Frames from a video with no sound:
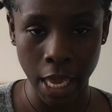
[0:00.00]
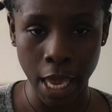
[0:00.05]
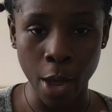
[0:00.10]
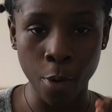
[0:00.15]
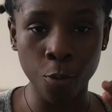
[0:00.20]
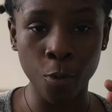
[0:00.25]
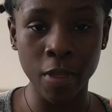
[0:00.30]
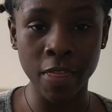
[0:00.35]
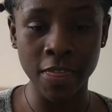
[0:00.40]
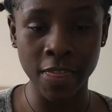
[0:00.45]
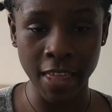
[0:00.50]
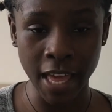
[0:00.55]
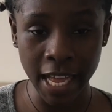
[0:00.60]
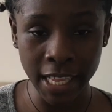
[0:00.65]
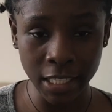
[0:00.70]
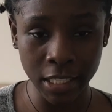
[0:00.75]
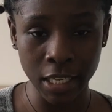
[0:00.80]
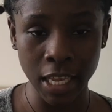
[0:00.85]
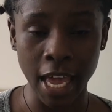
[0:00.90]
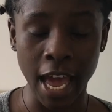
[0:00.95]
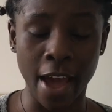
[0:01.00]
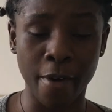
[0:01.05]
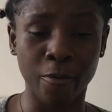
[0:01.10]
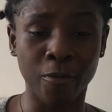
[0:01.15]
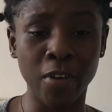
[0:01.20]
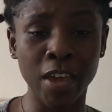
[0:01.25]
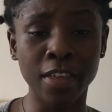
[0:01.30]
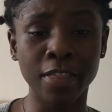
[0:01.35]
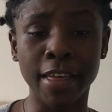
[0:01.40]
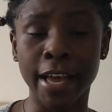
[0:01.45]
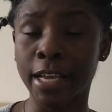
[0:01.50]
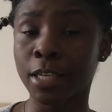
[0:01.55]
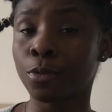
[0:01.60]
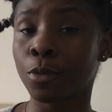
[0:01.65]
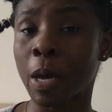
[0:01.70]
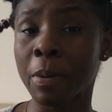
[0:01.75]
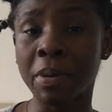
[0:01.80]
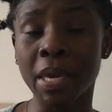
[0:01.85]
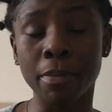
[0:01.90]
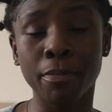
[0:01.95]
And with that, I think that's
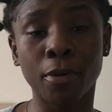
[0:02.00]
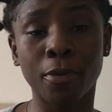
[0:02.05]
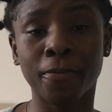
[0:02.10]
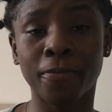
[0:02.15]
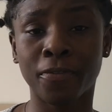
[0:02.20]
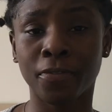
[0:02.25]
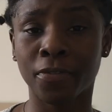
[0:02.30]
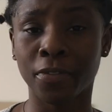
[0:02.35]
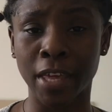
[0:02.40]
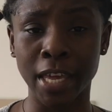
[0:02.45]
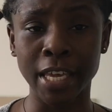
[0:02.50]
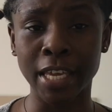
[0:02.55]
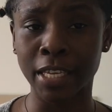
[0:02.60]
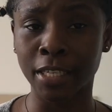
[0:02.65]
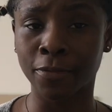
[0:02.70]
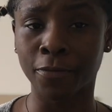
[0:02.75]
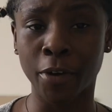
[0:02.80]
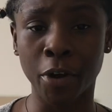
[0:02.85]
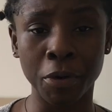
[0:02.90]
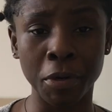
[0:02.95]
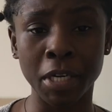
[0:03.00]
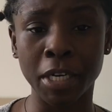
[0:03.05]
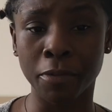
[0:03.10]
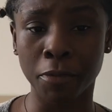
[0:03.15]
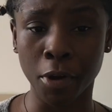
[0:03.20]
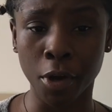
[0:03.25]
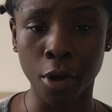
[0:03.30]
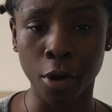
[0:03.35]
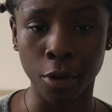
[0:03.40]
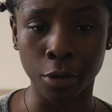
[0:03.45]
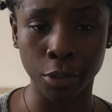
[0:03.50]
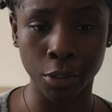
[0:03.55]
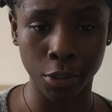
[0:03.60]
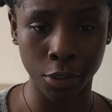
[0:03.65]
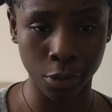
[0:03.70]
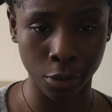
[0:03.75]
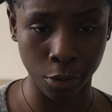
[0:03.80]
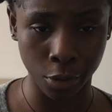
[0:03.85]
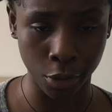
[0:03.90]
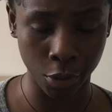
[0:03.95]
what people think is very difficult
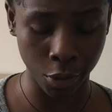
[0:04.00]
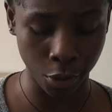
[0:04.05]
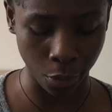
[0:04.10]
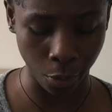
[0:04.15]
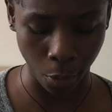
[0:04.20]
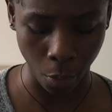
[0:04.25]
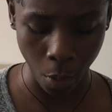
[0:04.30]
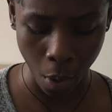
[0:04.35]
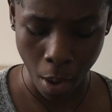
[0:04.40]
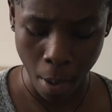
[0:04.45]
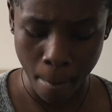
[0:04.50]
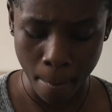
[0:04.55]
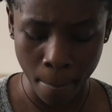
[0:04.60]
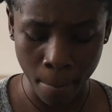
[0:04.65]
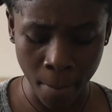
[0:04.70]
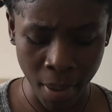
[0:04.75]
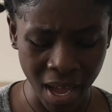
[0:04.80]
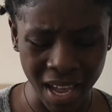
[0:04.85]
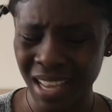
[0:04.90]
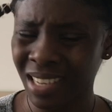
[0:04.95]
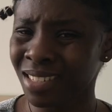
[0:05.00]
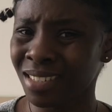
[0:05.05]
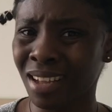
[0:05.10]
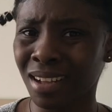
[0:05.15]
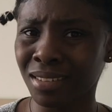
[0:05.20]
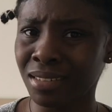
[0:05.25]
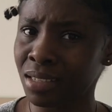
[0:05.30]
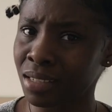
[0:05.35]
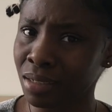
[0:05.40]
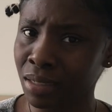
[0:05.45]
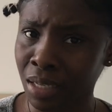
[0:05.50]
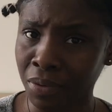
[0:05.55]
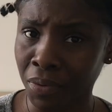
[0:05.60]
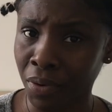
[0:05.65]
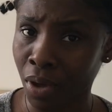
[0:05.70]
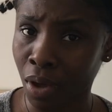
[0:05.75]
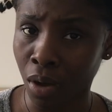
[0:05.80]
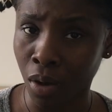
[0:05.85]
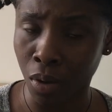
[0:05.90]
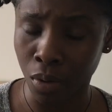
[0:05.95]
to do. But it's not too
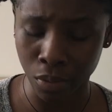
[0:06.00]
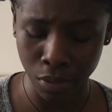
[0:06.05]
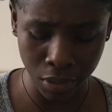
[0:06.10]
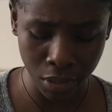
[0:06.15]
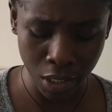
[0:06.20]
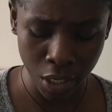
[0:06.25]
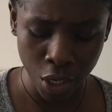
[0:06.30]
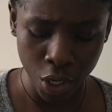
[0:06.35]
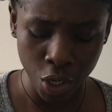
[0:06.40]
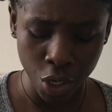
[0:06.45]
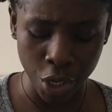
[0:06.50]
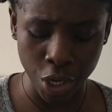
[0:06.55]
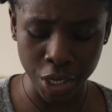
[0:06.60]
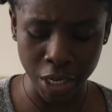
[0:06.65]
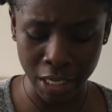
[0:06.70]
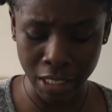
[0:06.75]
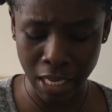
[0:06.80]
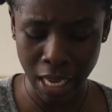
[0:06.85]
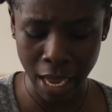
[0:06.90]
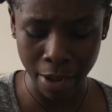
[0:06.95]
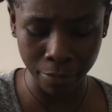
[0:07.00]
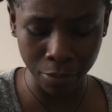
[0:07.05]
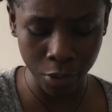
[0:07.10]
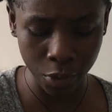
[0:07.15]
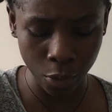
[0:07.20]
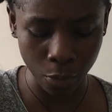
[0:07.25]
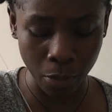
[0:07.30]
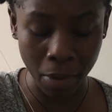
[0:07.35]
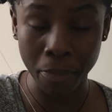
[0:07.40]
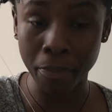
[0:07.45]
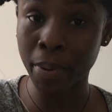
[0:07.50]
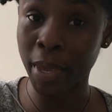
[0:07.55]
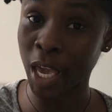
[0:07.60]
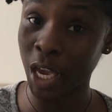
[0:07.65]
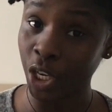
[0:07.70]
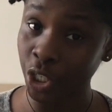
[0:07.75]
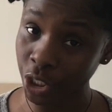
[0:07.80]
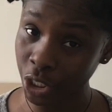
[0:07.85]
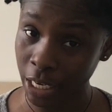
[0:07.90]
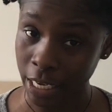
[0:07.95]
difficult. You just have to be
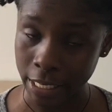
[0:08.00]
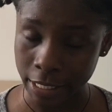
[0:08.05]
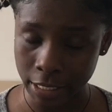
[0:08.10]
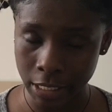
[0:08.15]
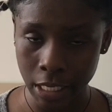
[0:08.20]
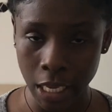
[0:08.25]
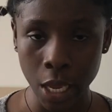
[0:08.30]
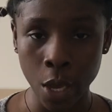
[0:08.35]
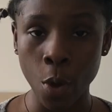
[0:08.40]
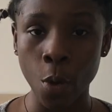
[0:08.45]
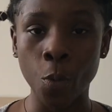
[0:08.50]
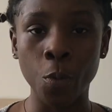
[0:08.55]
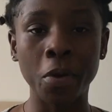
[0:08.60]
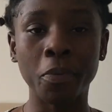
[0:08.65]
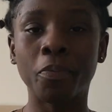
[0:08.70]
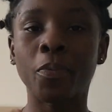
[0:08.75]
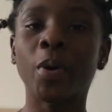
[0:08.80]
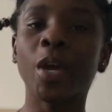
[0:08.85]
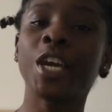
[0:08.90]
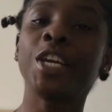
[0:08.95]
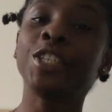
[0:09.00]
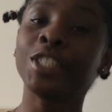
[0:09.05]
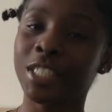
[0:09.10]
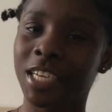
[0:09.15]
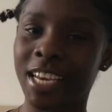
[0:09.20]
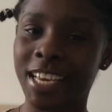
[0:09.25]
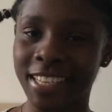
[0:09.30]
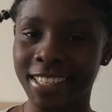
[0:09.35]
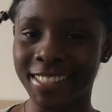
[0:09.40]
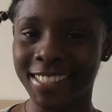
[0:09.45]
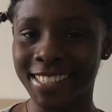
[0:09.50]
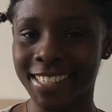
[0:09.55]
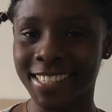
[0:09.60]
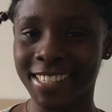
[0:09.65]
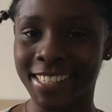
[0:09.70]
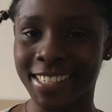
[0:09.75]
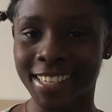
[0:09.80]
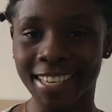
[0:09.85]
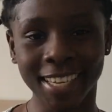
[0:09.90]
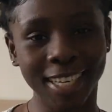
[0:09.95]
patient. With
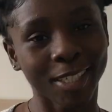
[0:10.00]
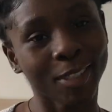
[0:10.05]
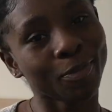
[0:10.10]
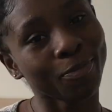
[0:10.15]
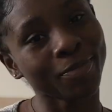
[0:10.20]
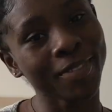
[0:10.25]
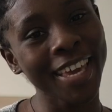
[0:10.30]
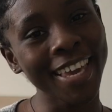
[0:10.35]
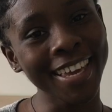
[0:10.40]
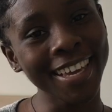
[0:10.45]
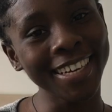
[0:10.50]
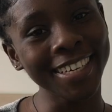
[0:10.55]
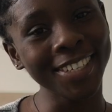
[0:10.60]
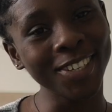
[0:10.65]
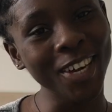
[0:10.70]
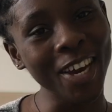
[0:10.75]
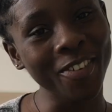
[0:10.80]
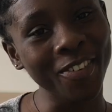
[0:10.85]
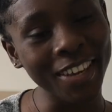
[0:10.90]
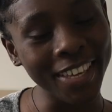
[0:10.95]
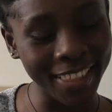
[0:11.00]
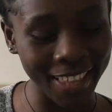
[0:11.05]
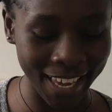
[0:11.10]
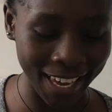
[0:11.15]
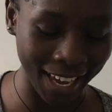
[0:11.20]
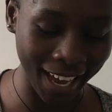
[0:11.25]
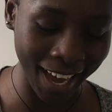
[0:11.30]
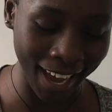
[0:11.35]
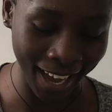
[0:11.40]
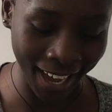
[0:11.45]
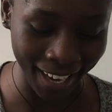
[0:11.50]
patience, you can do everything.